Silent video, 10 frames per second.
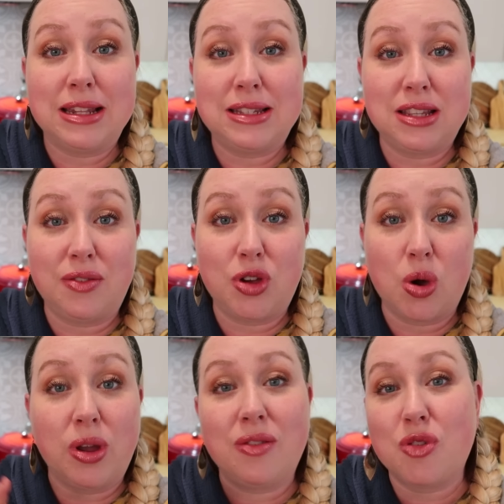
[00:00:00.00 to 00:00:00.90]
instead of
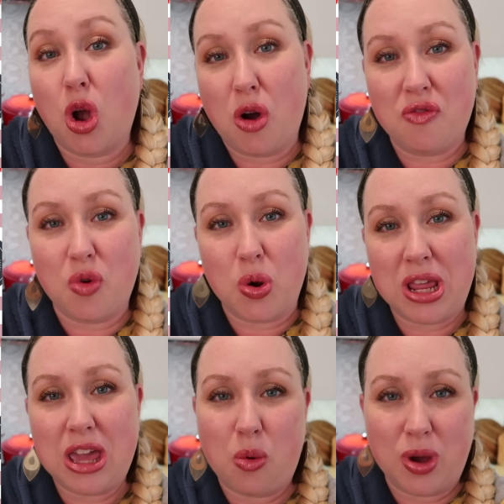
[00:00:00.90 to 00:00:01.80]
going for all
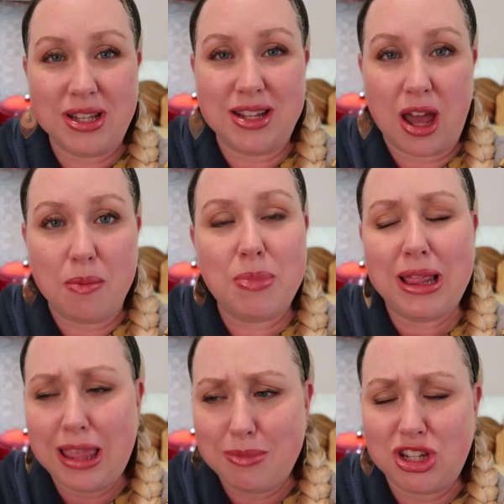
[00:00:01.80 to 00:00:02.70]
40 at one time.
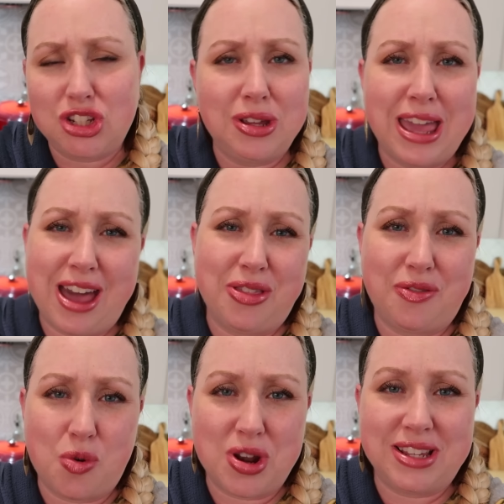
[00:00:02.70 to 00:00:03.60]
But let me show you how the
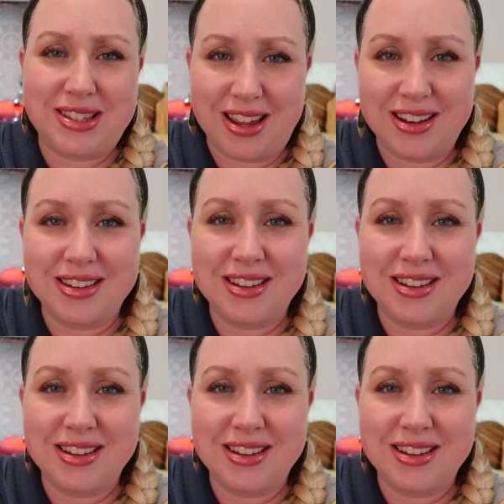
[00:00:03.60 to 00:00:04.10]
40's done.